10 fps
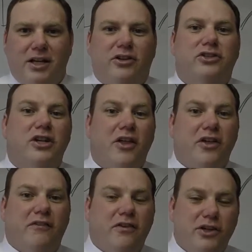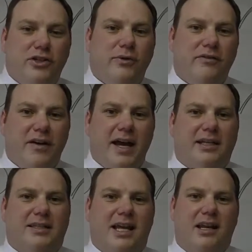There's nothing for you to
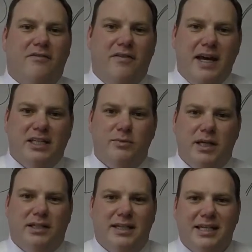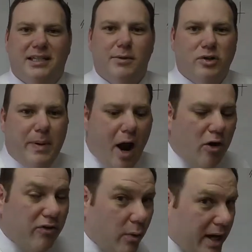invest, and investments is the most
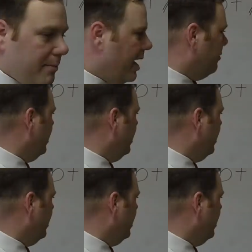powerful way to make